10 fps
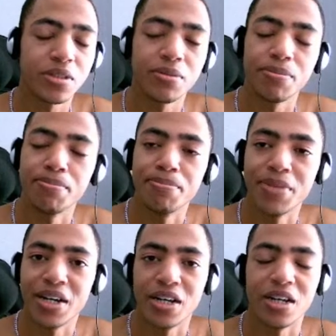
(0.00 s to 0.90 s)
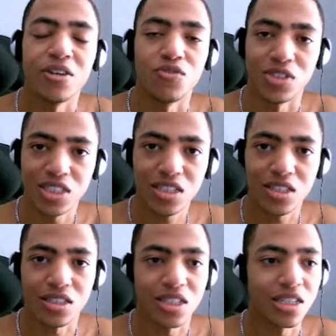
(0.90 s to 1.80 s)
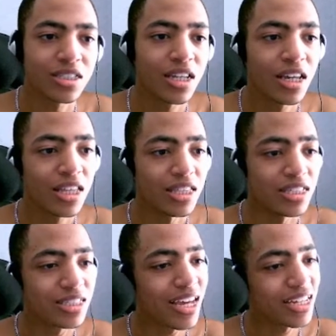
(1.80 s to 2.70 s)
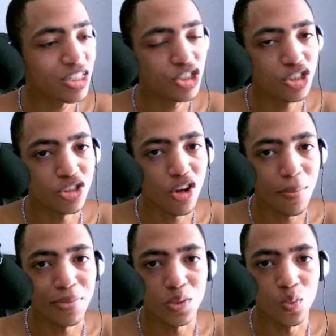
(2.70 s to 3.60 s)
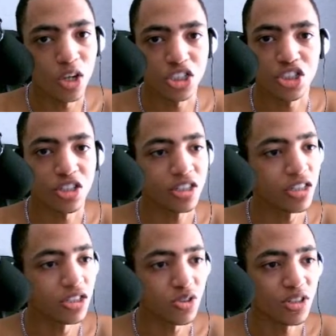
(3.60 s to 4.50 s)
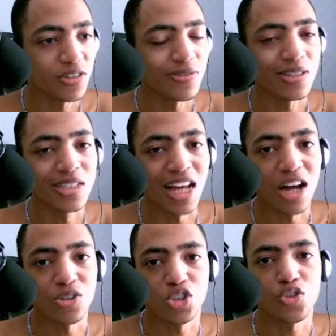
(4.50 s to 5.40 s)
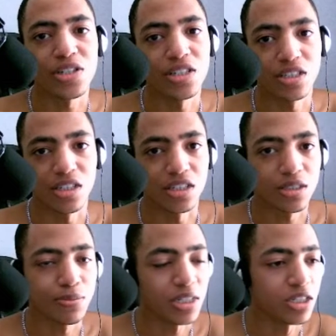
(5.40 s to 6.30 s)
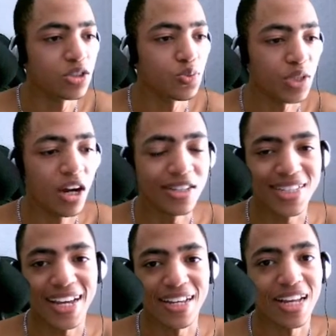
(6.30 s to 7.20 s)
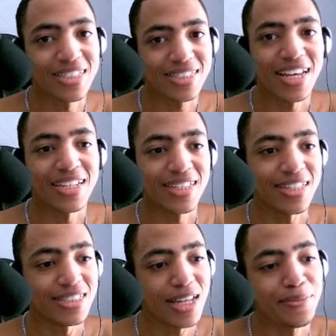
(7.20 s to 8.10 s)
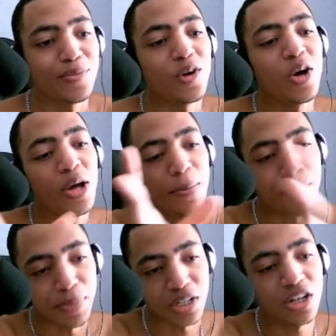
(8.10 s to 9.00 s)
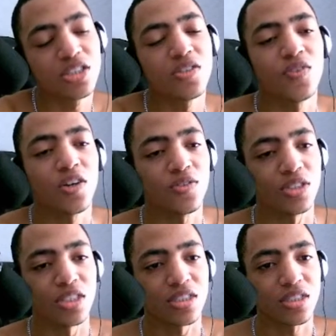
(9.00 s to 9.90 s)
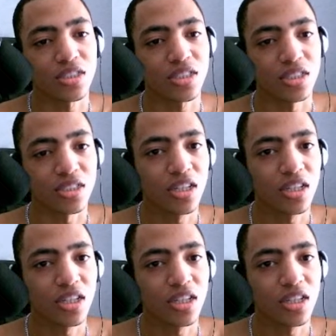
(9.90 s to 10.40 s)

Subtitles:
resistances, these tanks should not be one-shotting us or even out-trading us, because we are tanky as them because of our resistances.